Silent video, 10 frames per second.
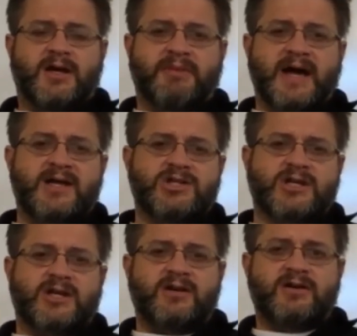by
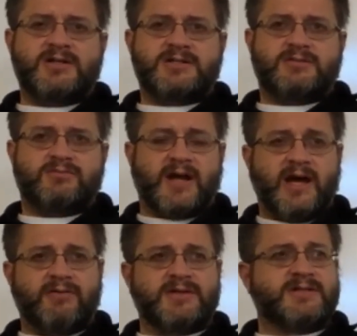engineers when
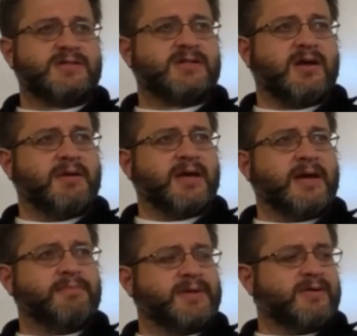I was coming
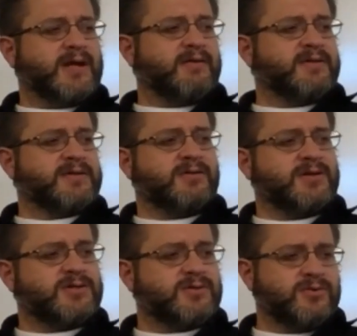up and when I was going
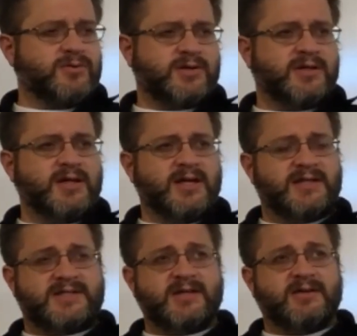to school. And it
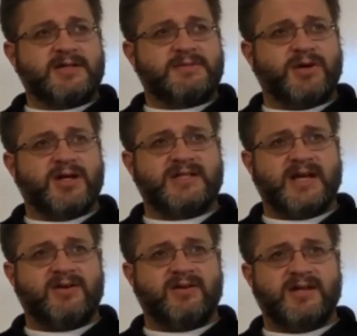still is pretty
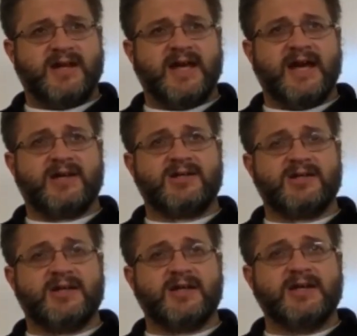standard today,
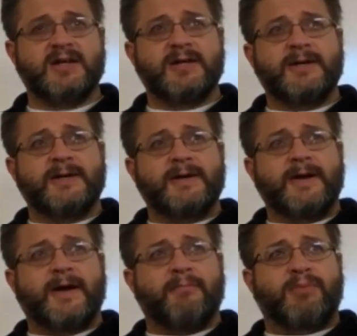actually.
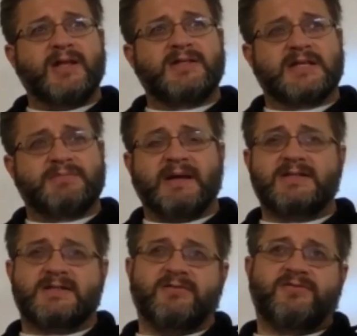But it's
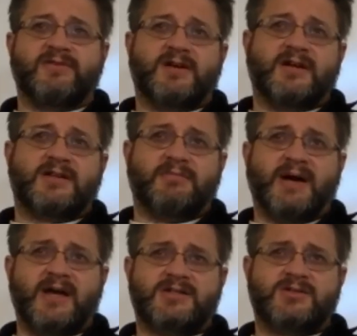expensive. To
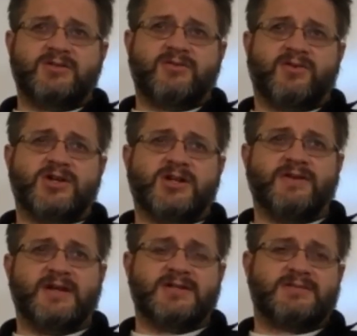buy a student version of
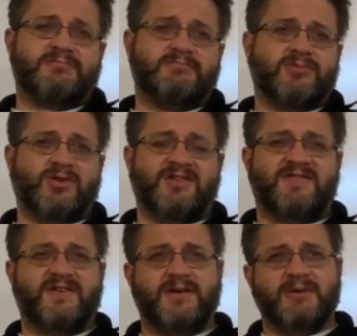it is only
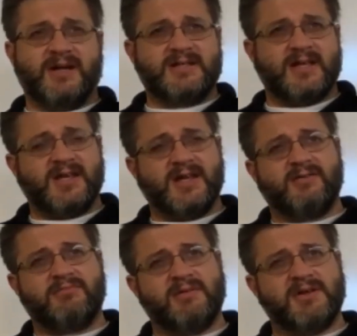$50, I think,
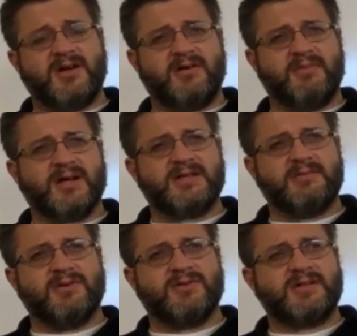maybe $100 at
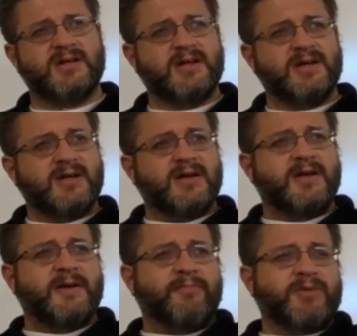most.
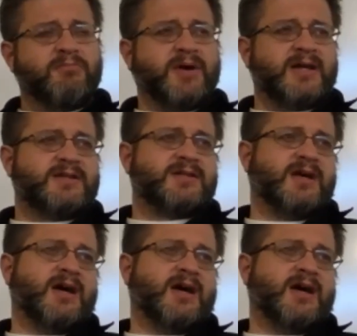But